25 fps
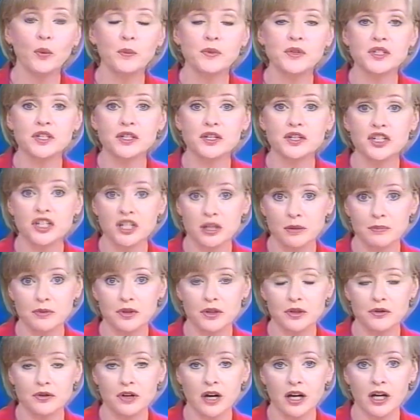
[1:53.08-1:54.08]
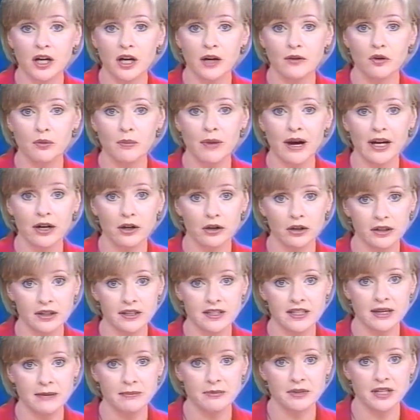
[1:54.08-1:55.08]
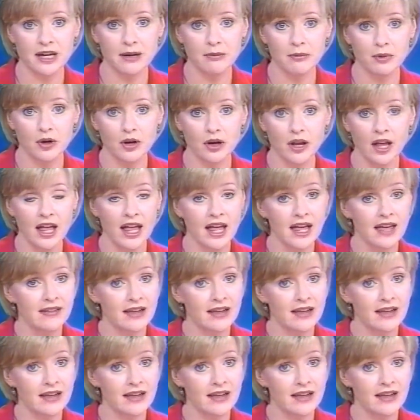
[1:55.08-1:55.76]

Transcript: hopes to ship the truck over by early September.